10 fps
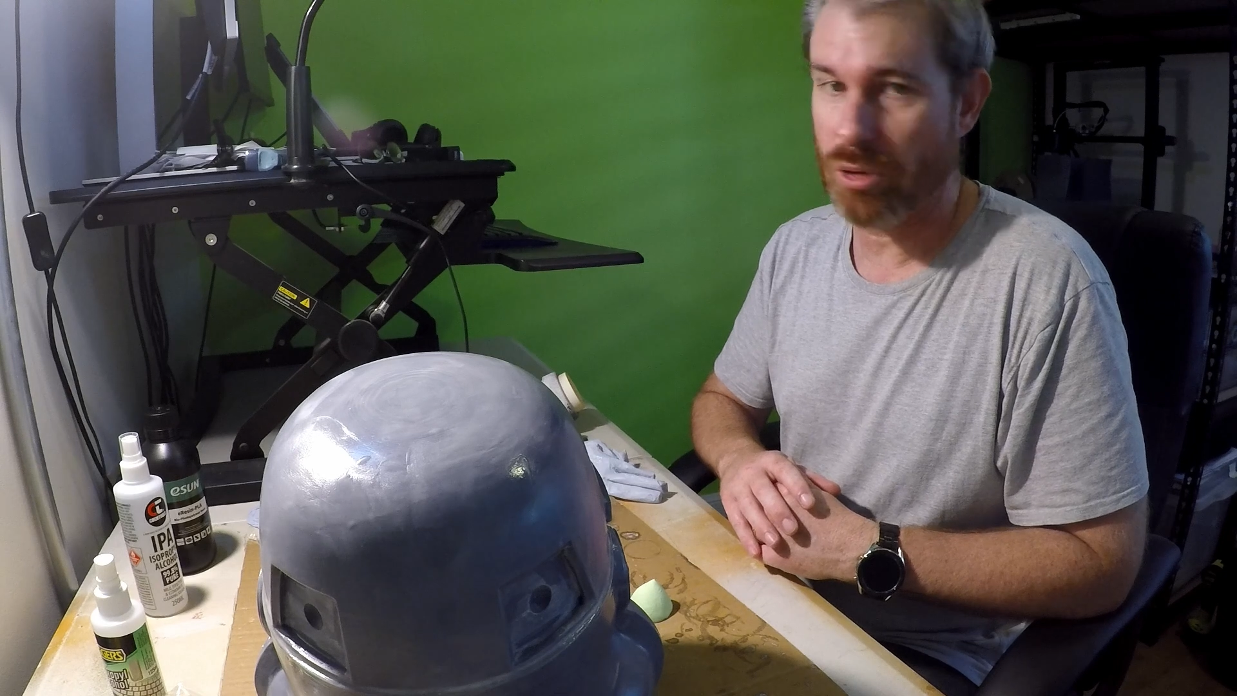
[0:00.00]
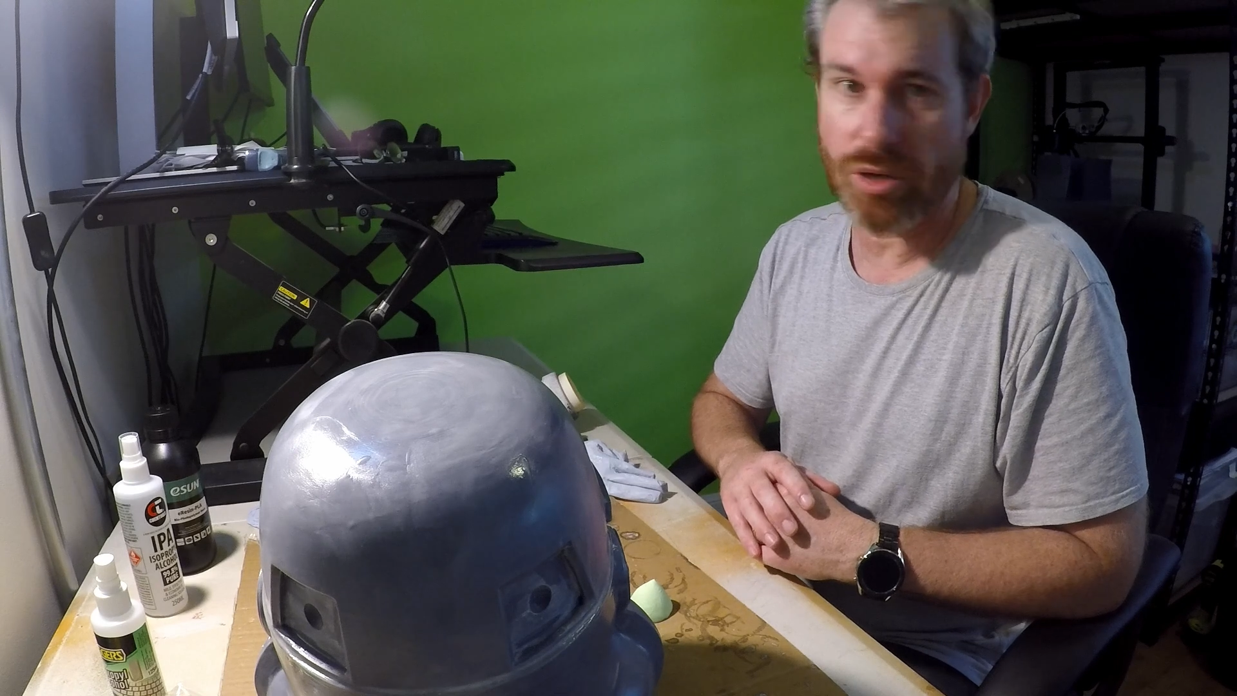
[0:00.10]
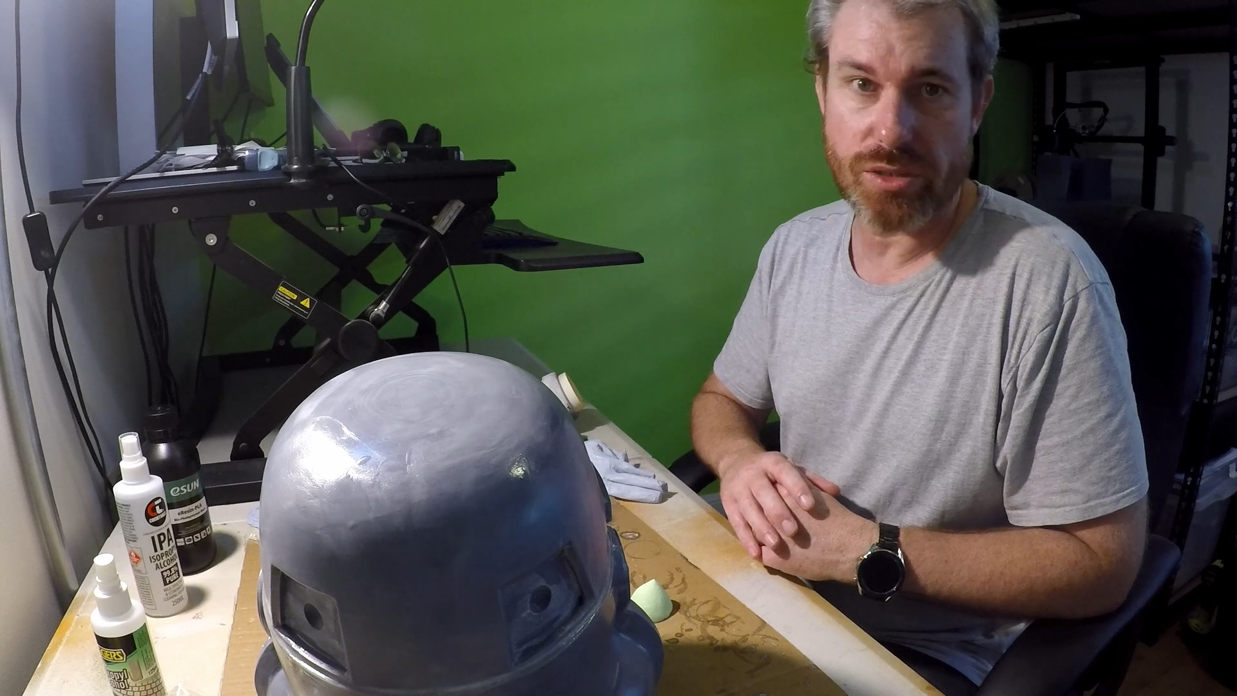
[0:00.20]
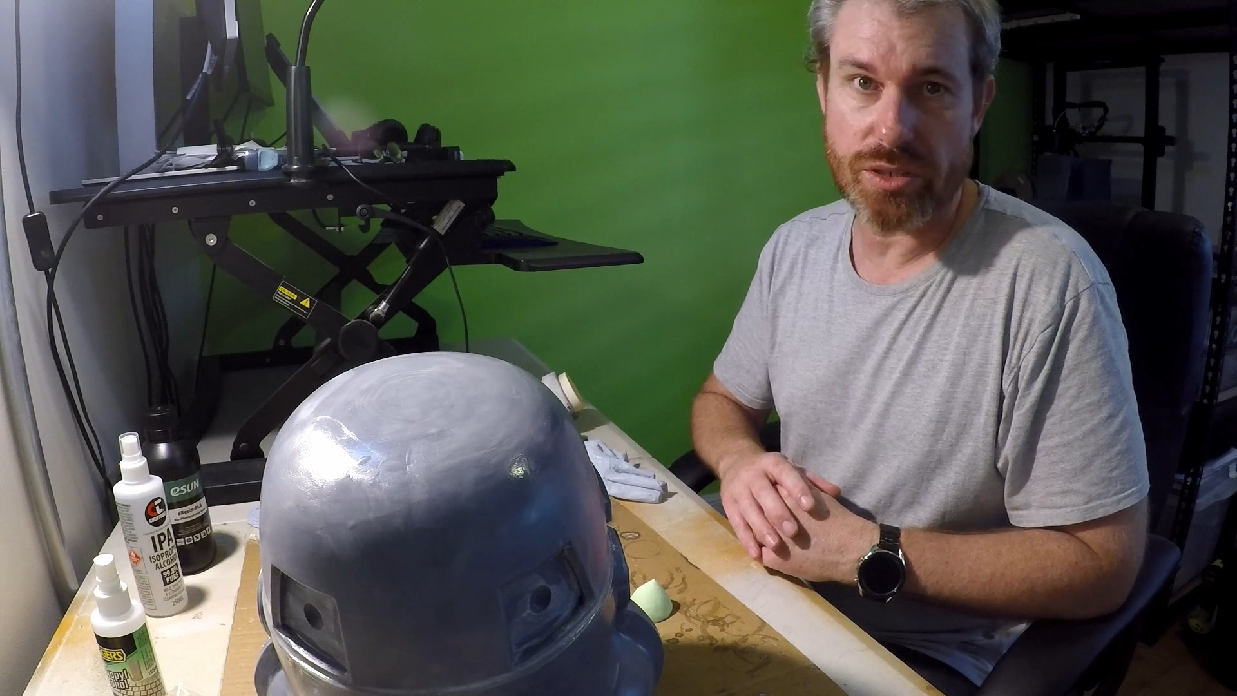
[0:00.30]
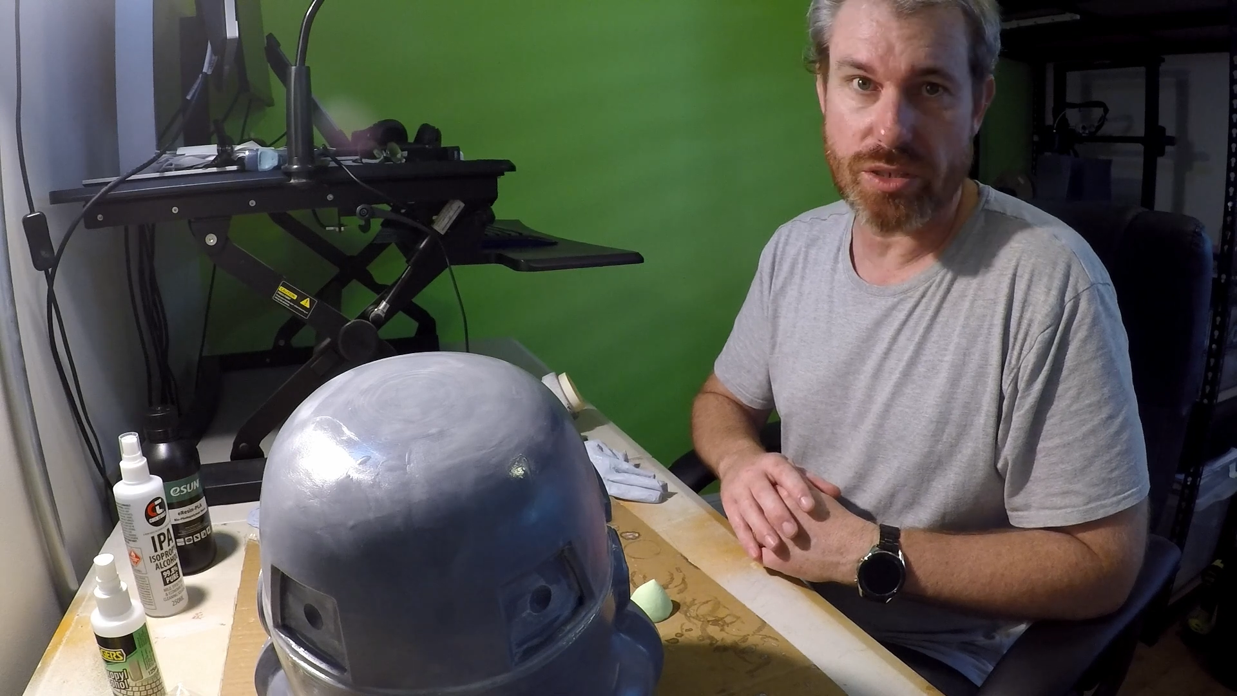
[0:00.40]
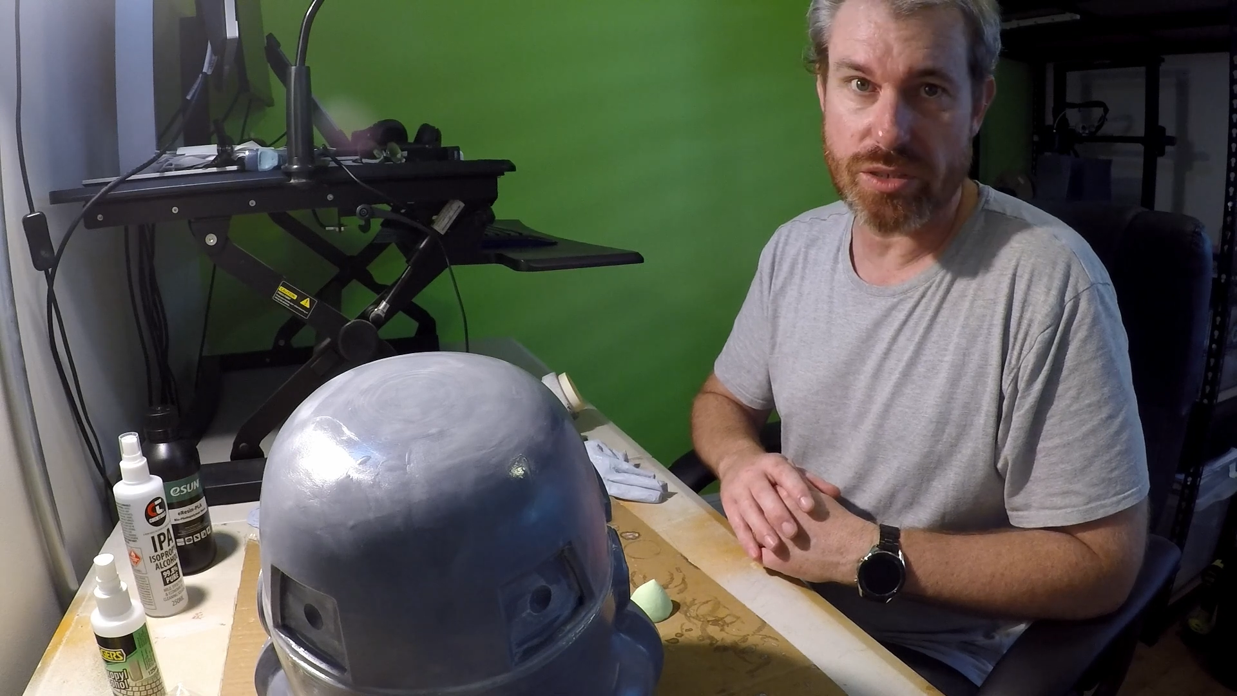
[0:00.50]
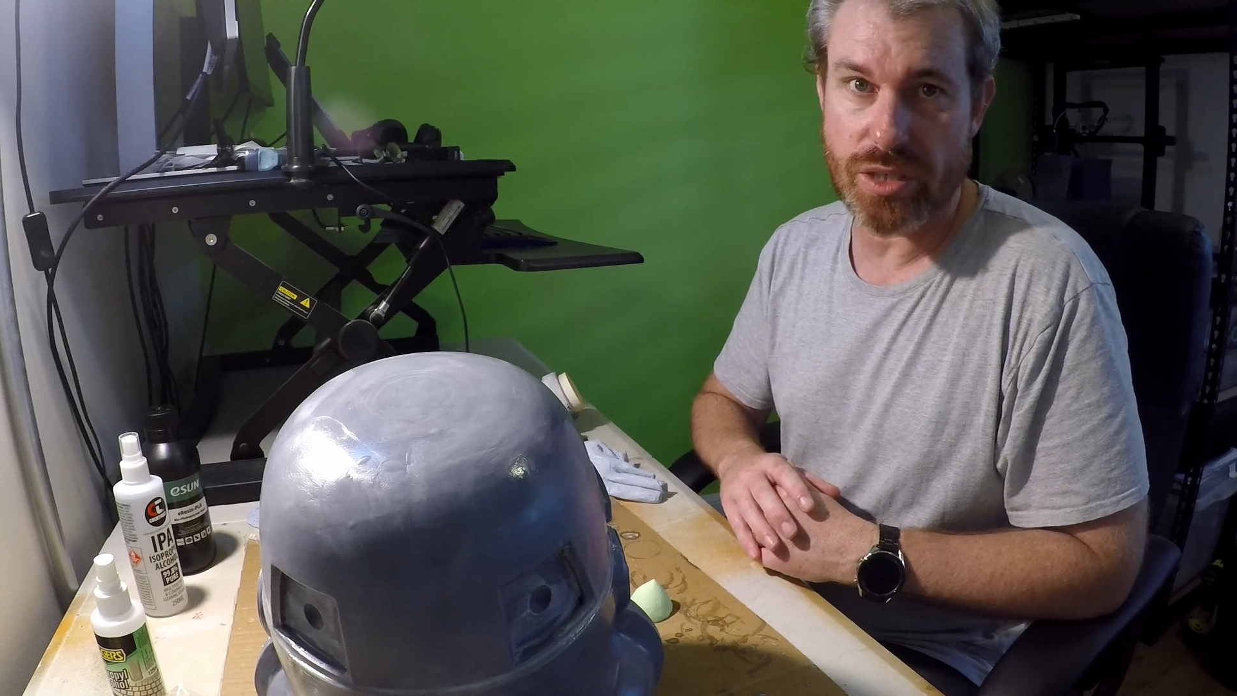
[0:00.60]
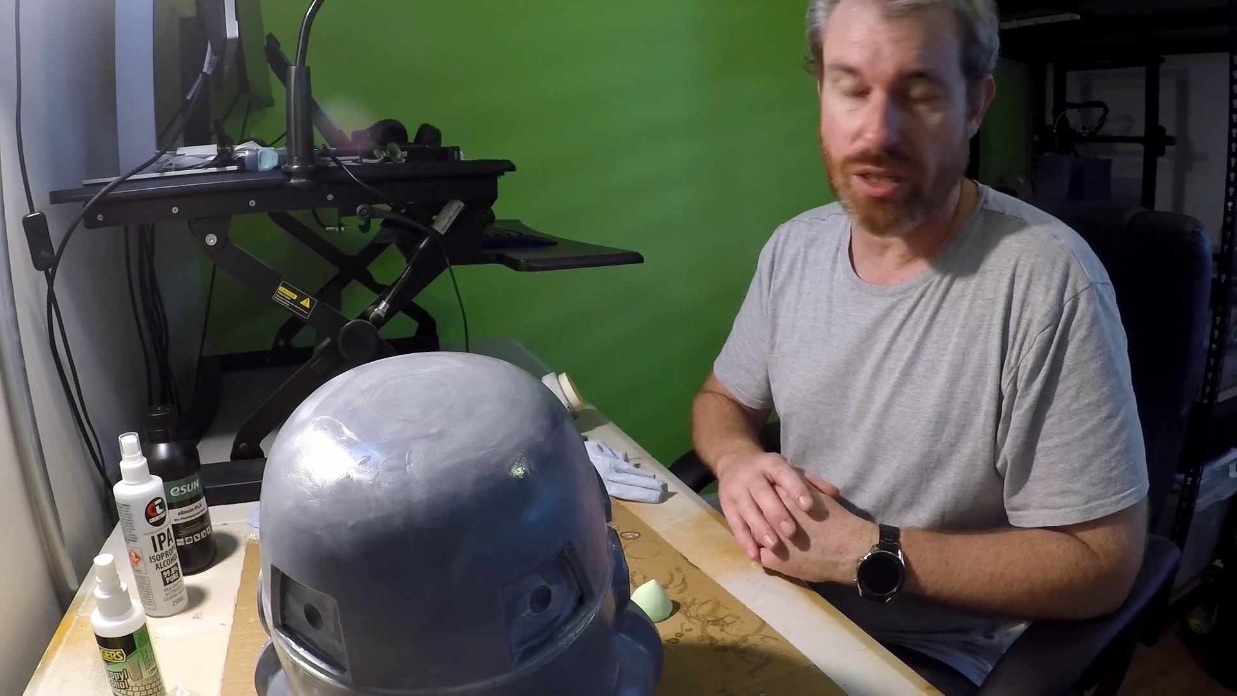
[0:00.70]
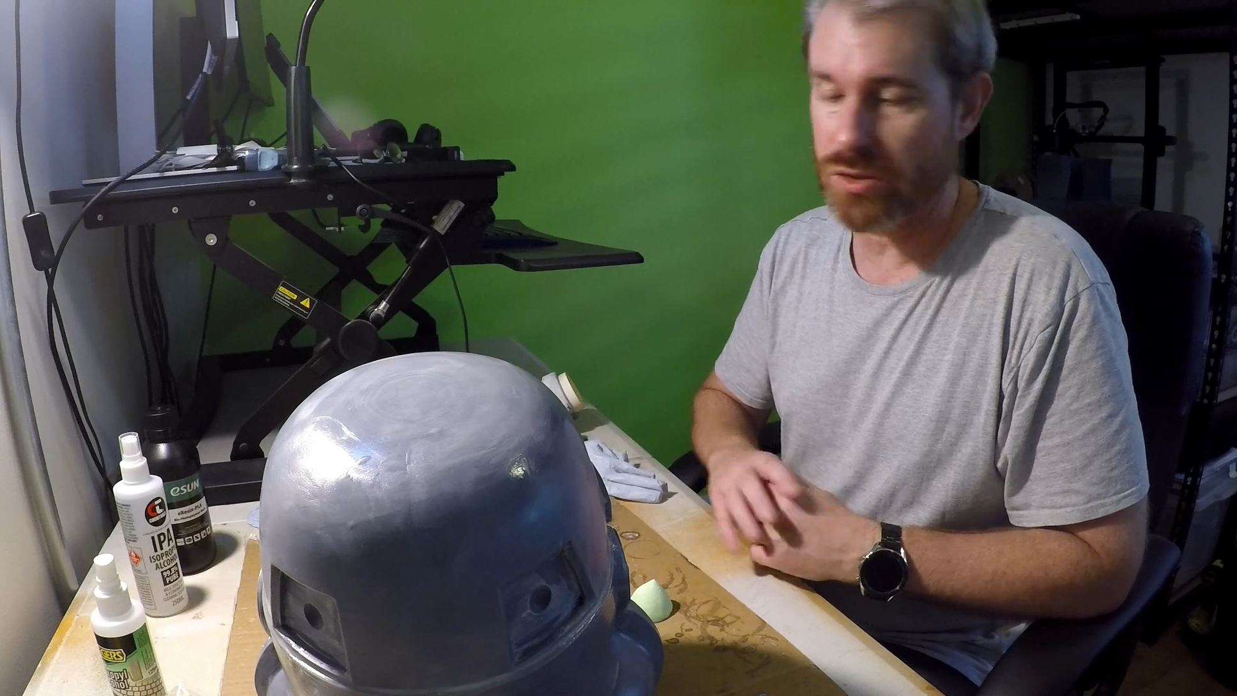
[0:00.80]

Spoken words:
process is done,